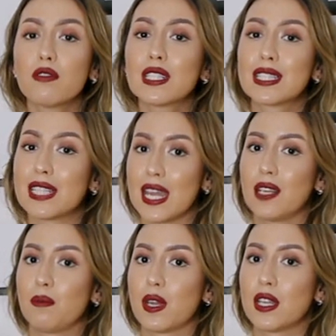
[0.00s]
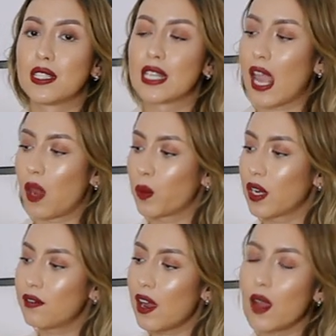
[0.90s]
of a statement. And
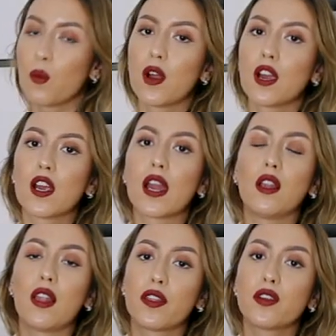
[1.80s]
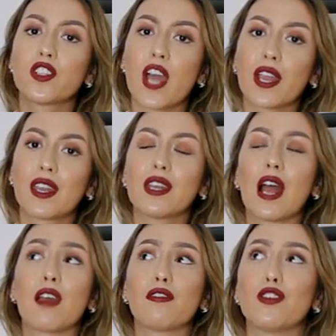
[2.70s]
whenever I wear a leather jacket,
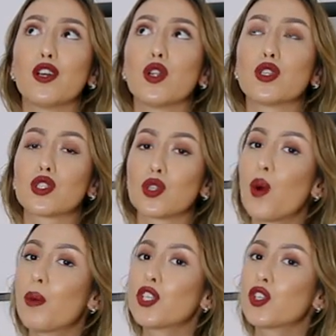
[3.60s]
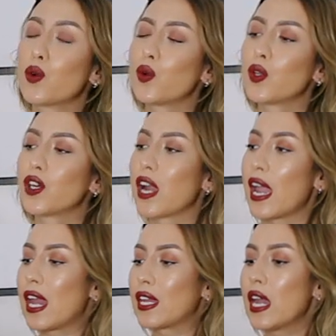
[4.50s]
I feel so much cooler
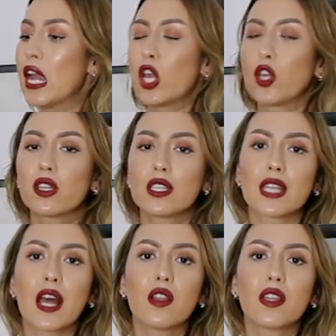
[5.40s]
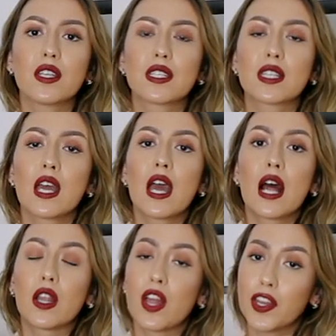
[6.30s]
and you can style this
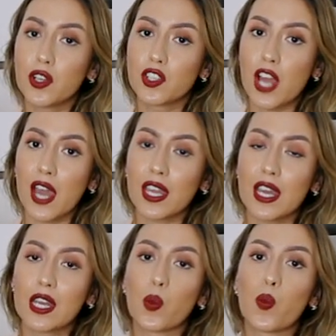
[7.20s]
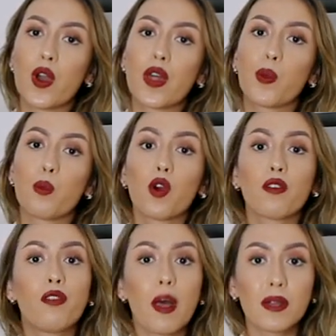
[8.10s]
leather jacket with
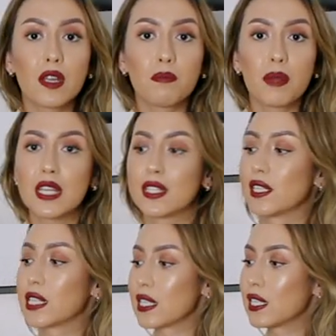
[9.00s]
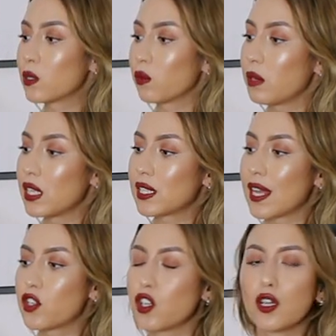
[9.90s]
more feminine pieces because this would be
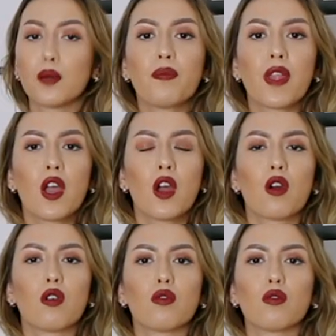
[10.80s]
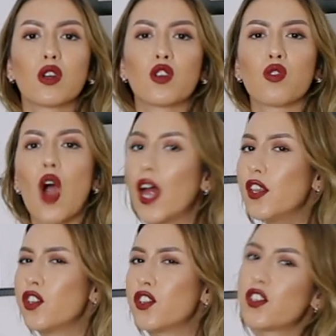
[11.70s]
such a
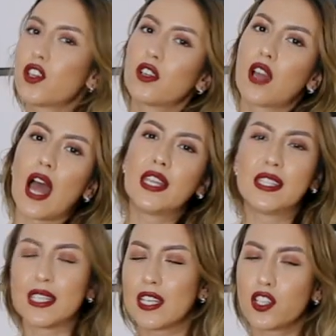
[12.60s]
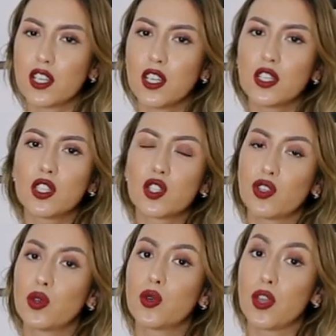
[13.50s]
grunge addition
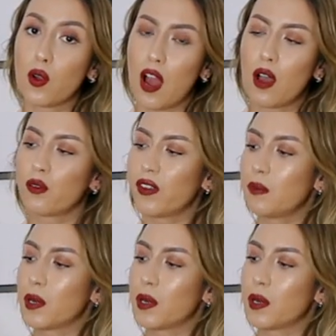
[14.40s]
to your outfit